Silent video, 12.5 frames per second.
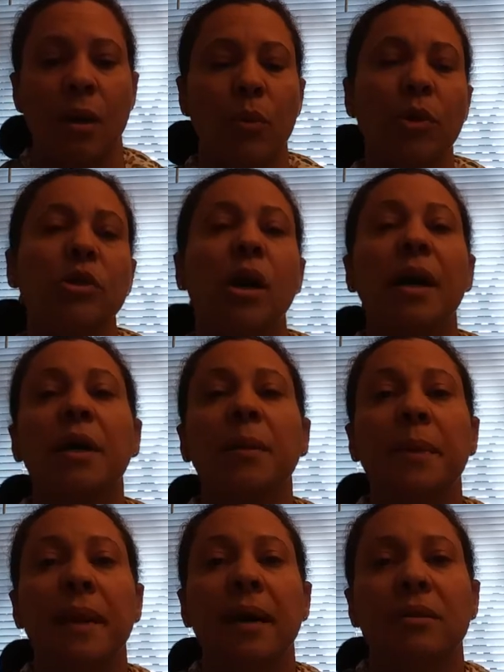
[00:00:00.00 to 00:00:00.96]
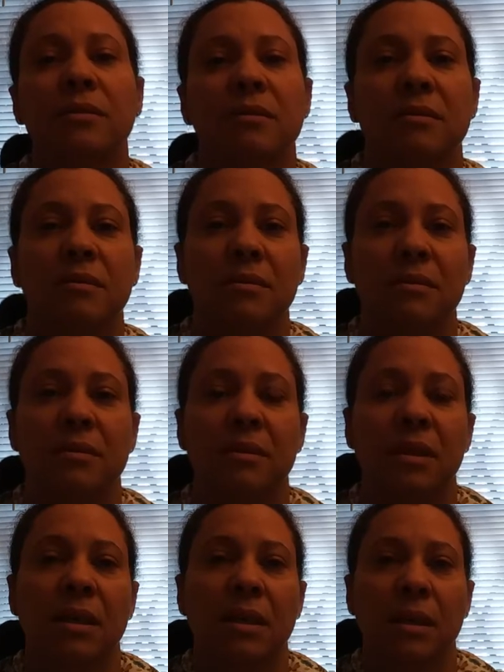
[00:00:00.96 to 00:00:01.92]
We're talking about
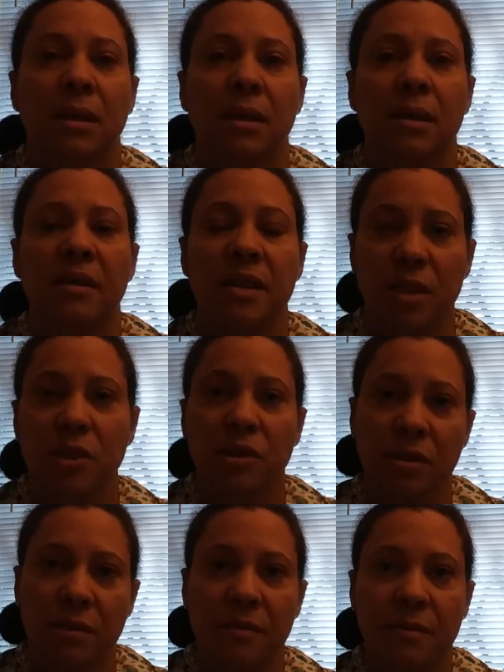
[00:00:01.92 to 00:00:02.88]
addiction.